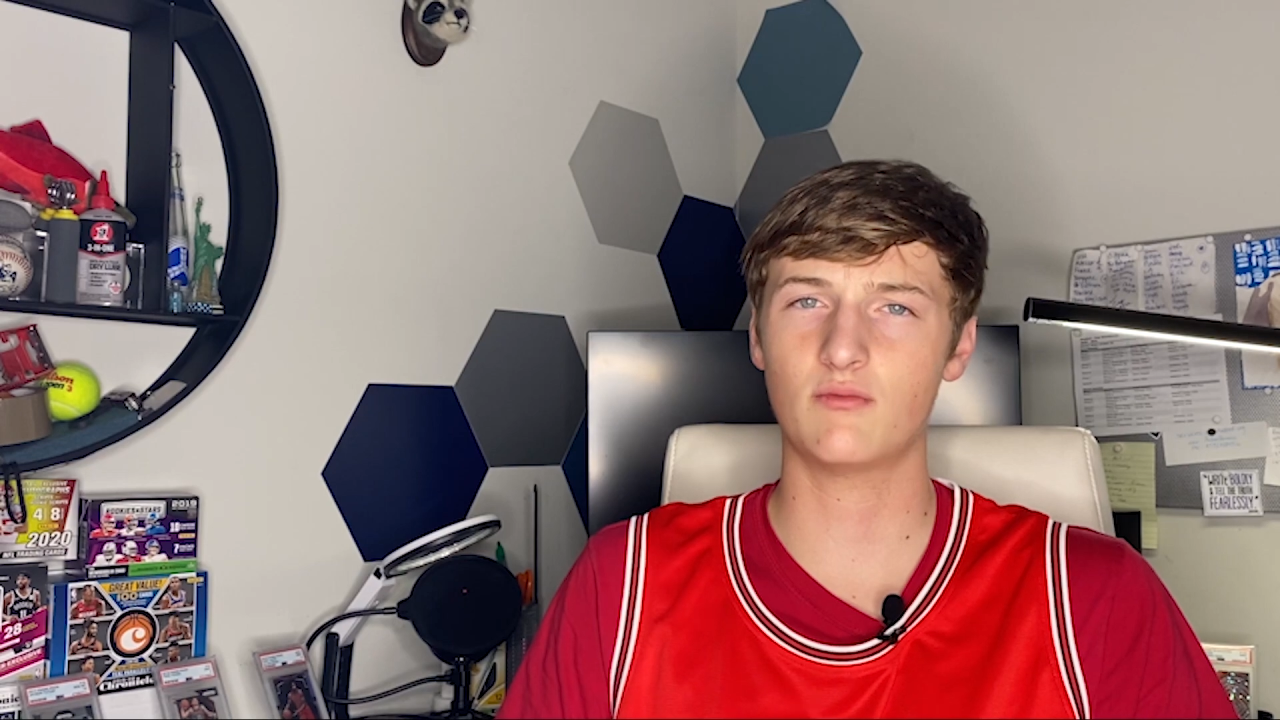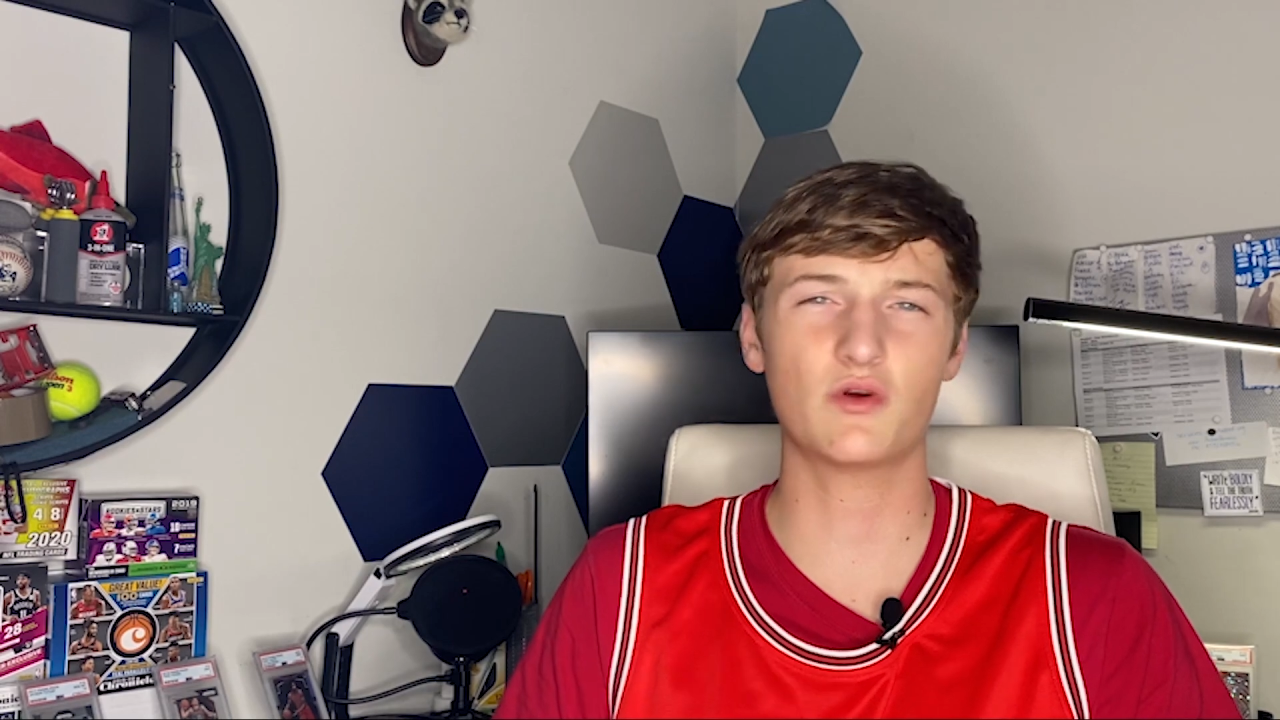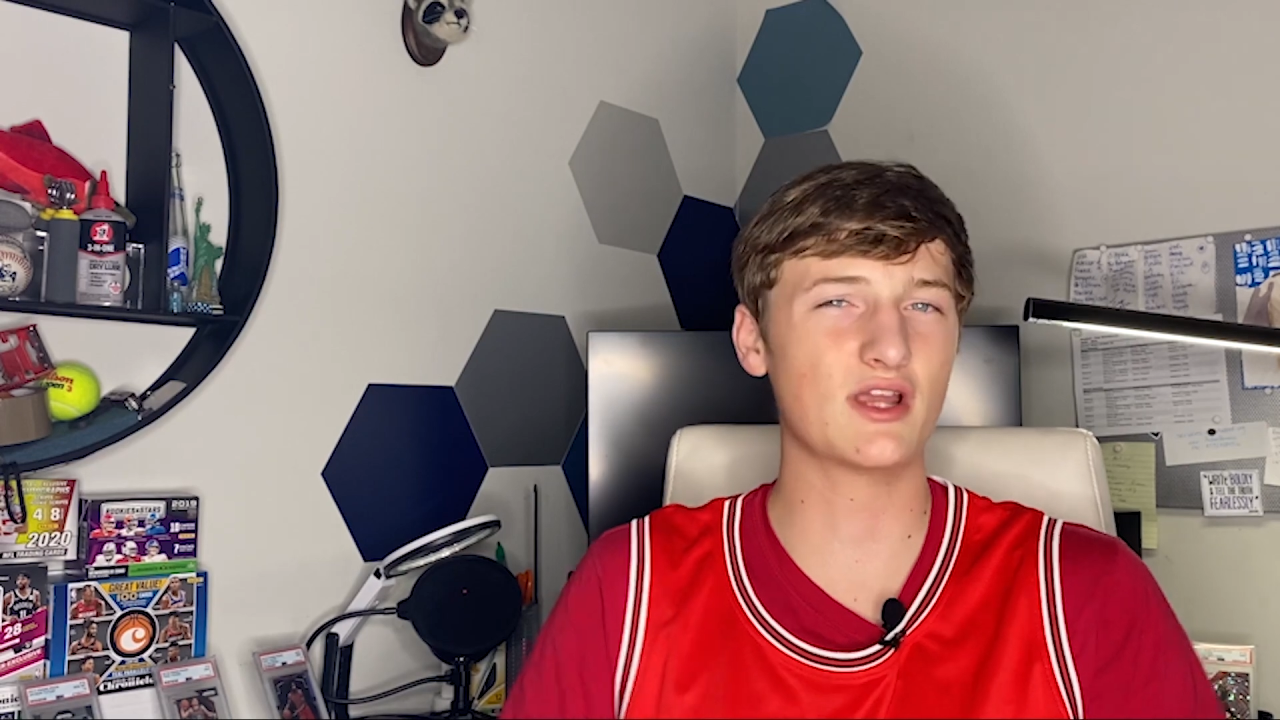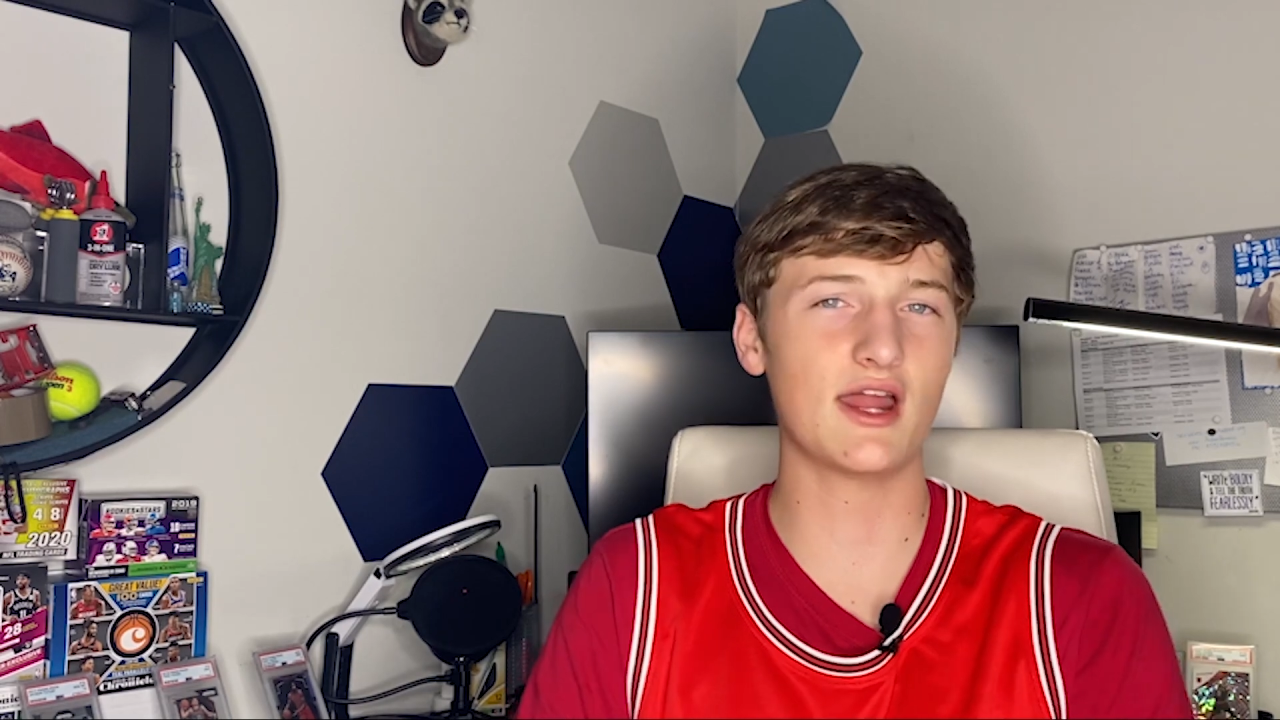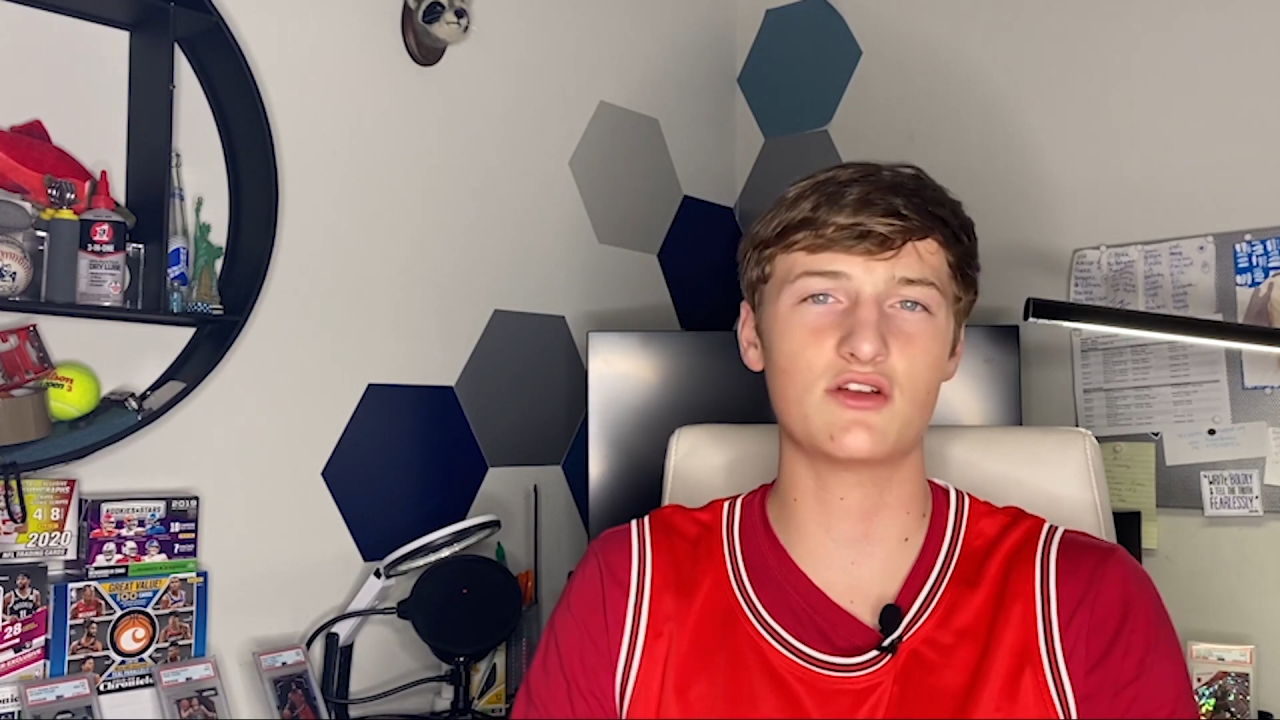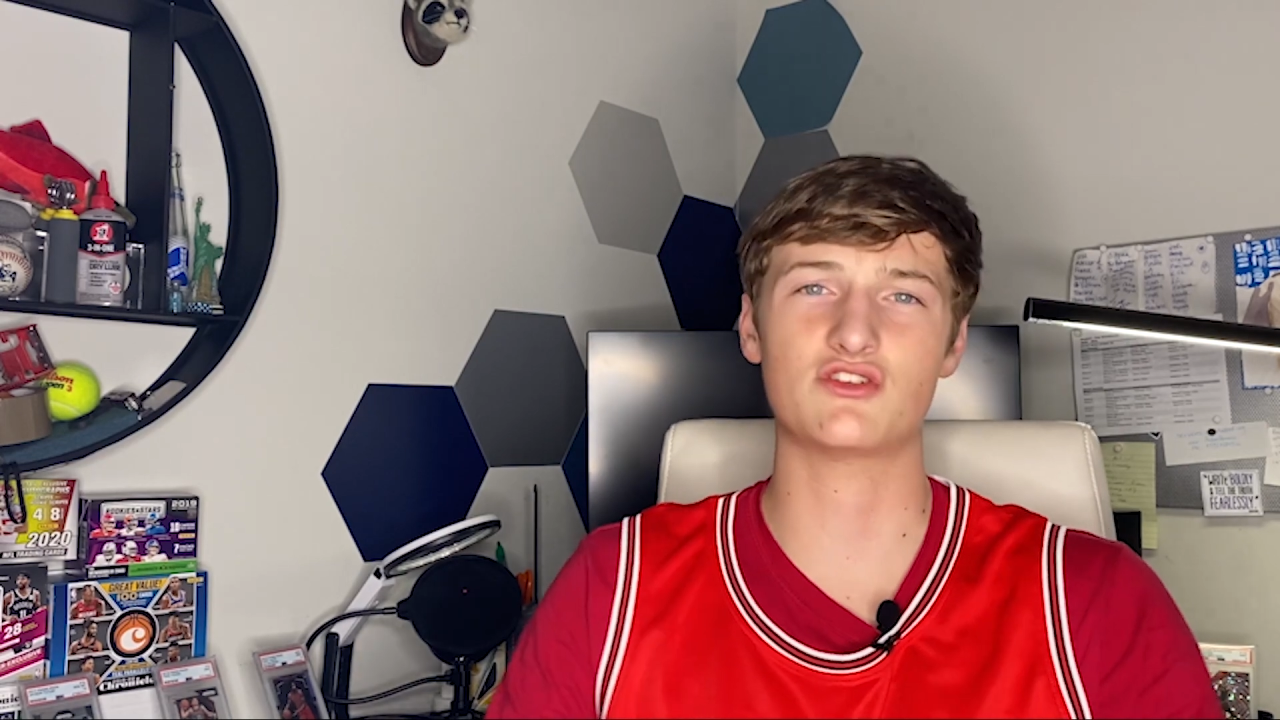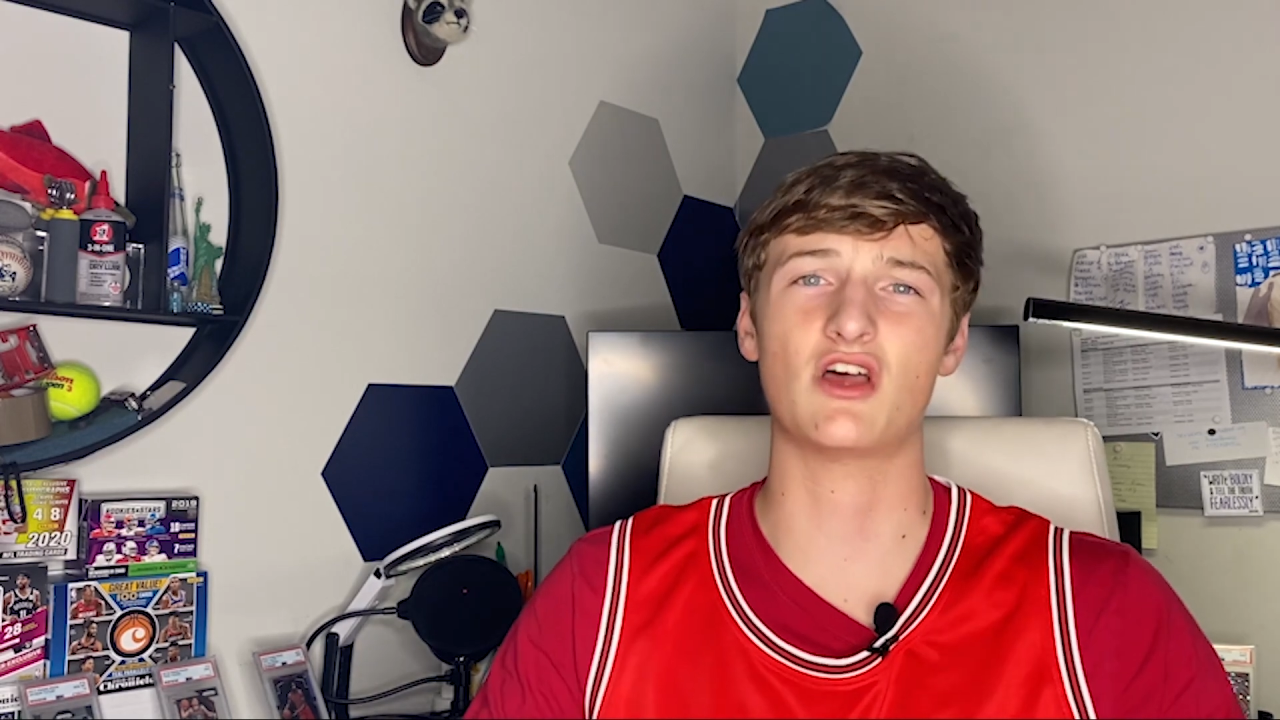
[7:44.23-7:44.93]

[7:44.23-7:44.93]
We're kind of just